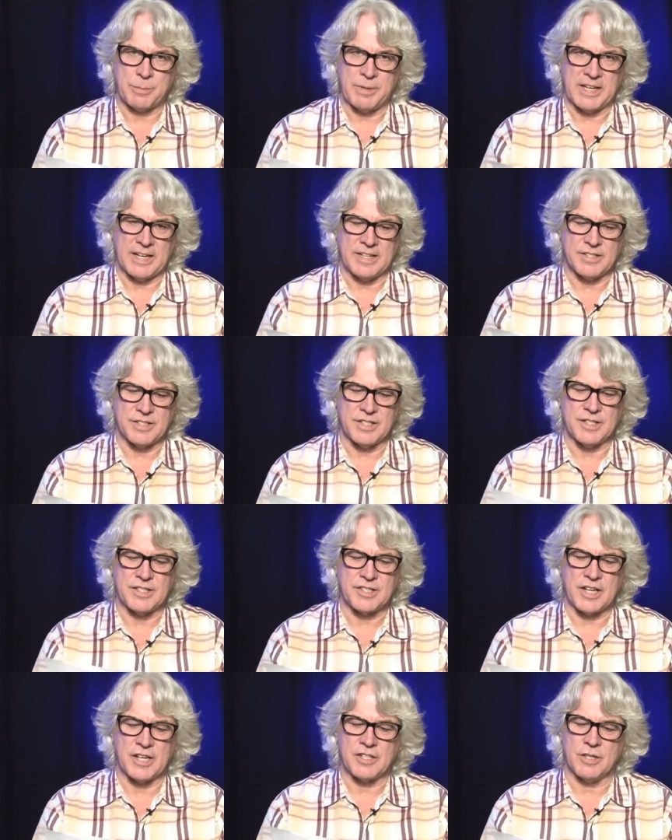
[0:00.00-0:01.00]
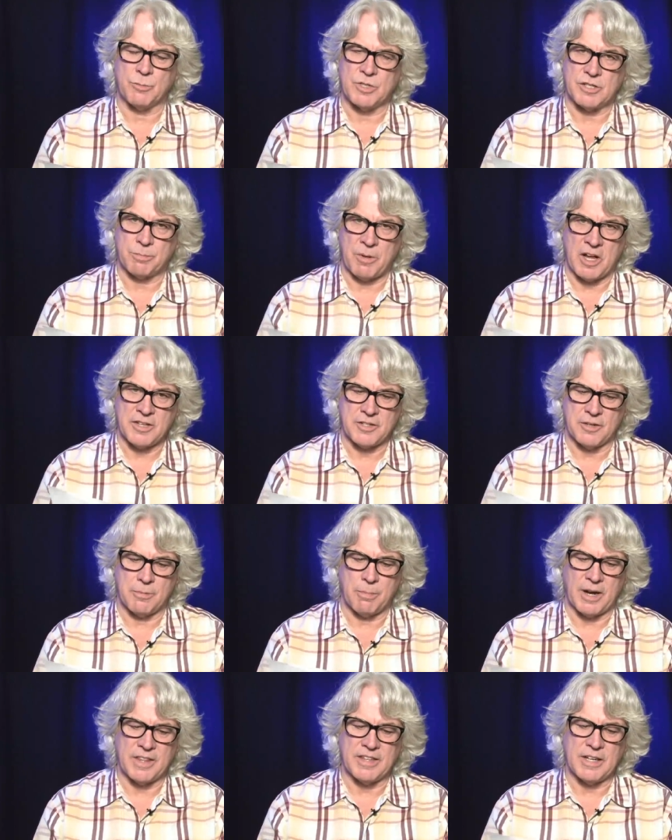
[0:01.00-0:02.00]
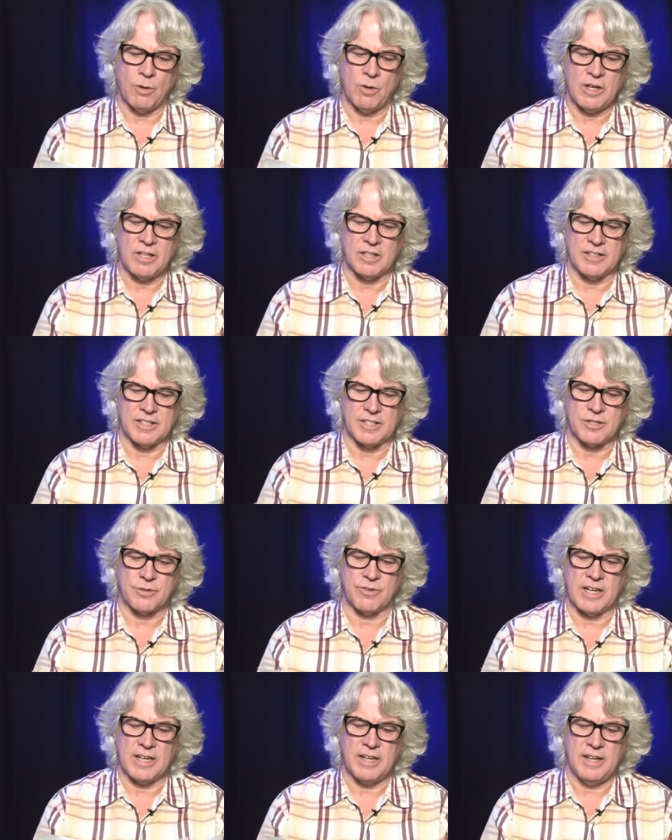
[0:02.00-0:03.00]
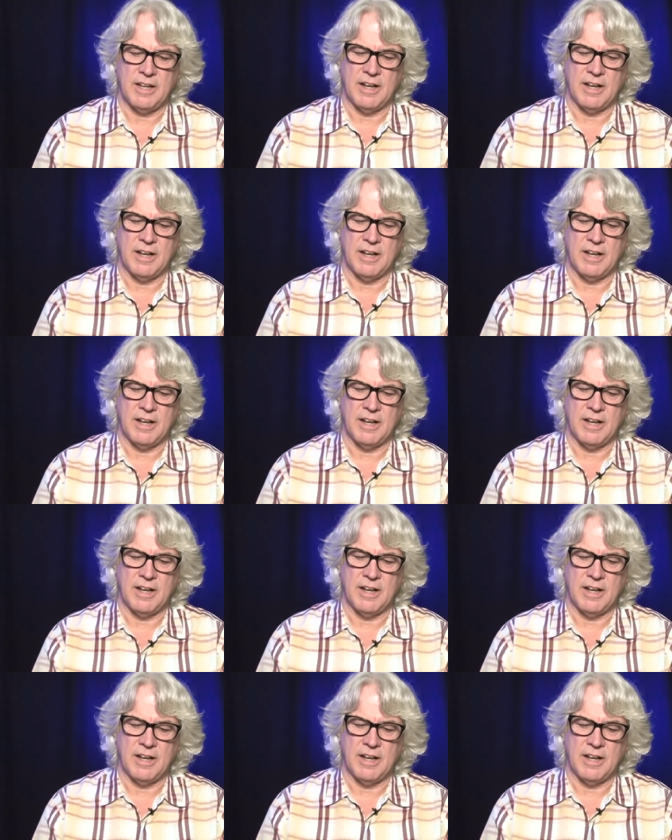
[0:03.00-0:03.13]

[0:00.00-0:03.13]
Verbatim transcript: because the discussion was sponsored by the oil industry,